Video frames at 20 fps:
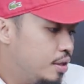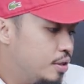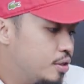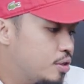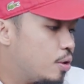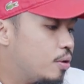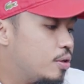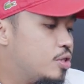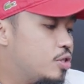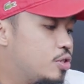
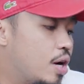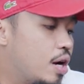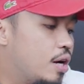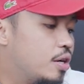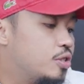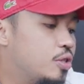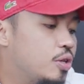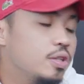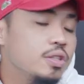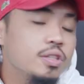So
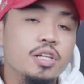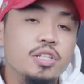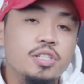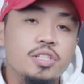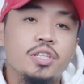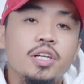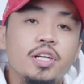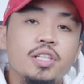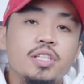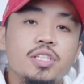construction, the
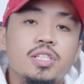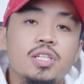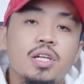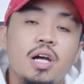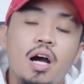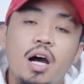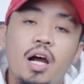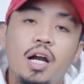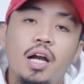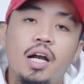shirts
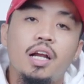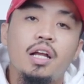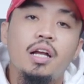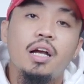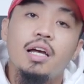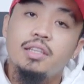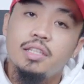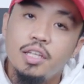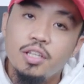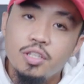are
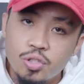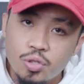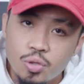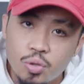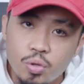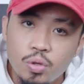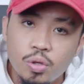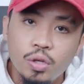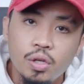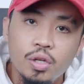cut and
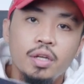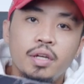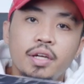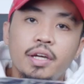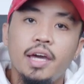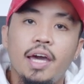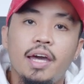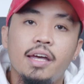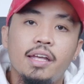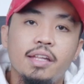sew
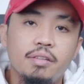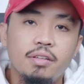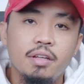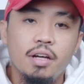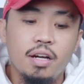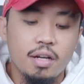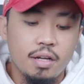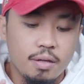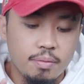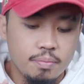and
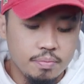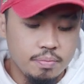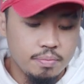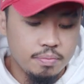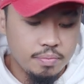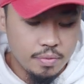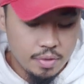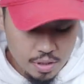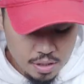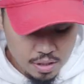
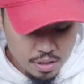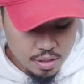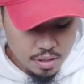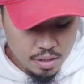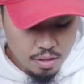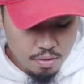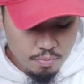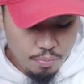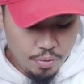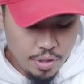
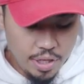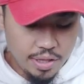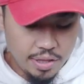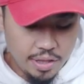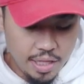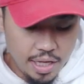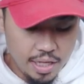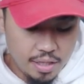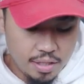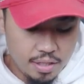
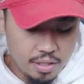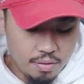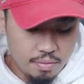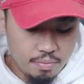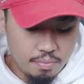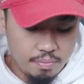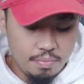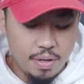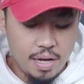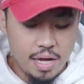printed
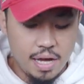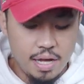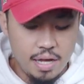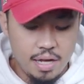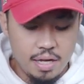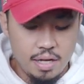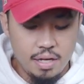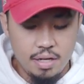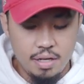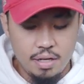
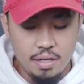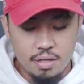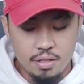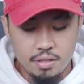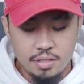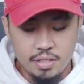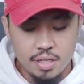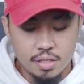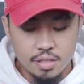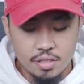by
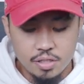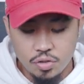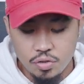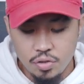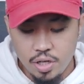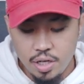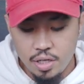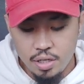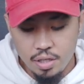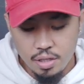
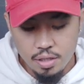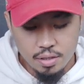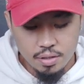silkscreen.